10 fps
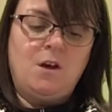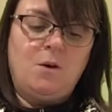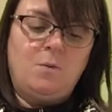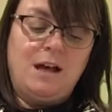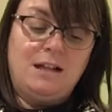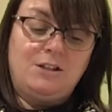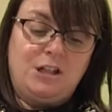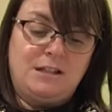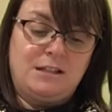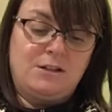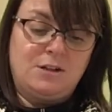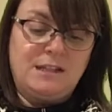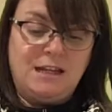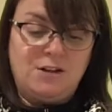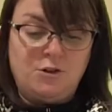Well, Jesus
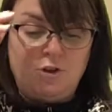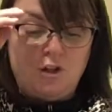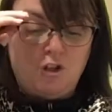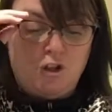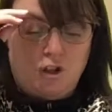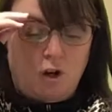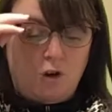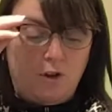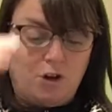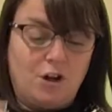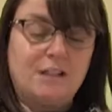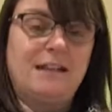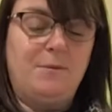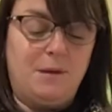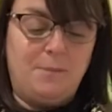continued, to show you that God has
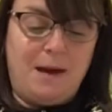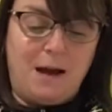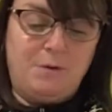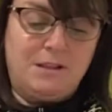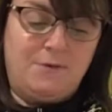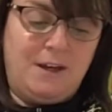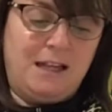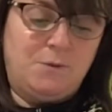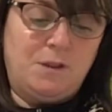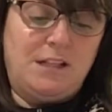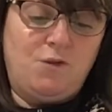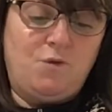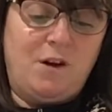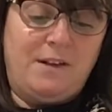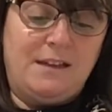given me the power to fix what is
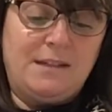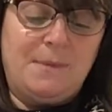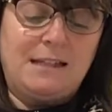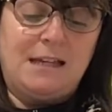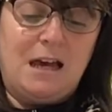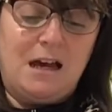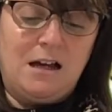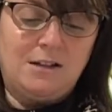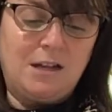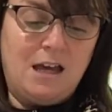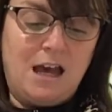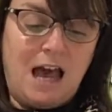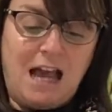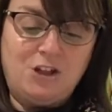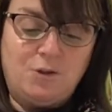wrong in this man's heart,
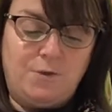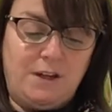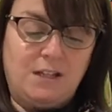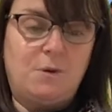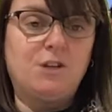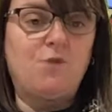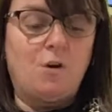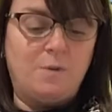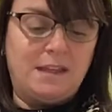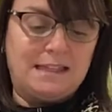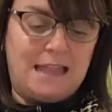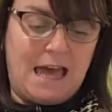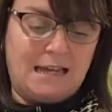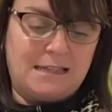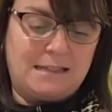I shall fix what is wrong with his
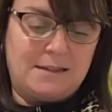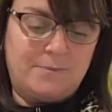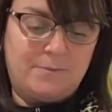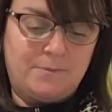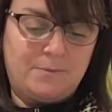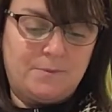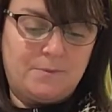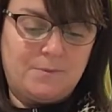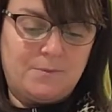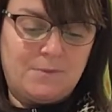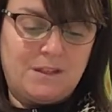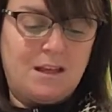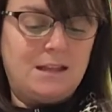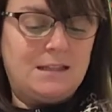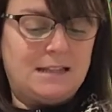legs.
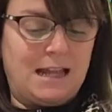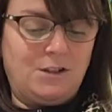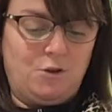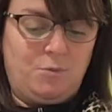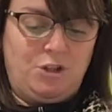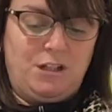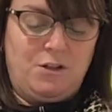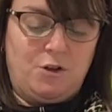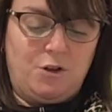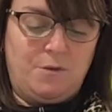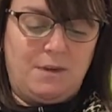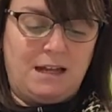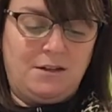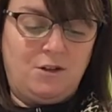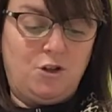Stand up, Jesus ordered the
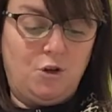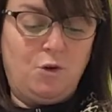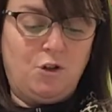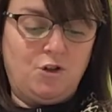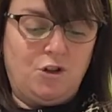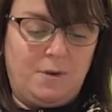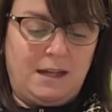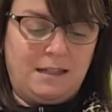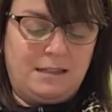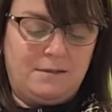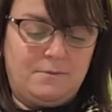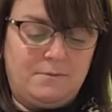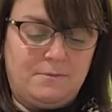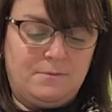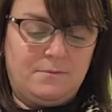man. You can do it.
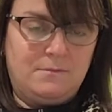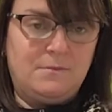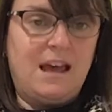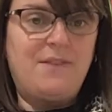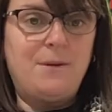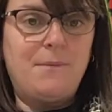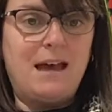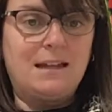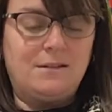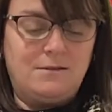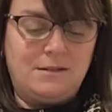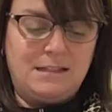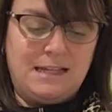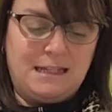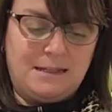And the man
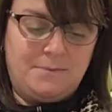did.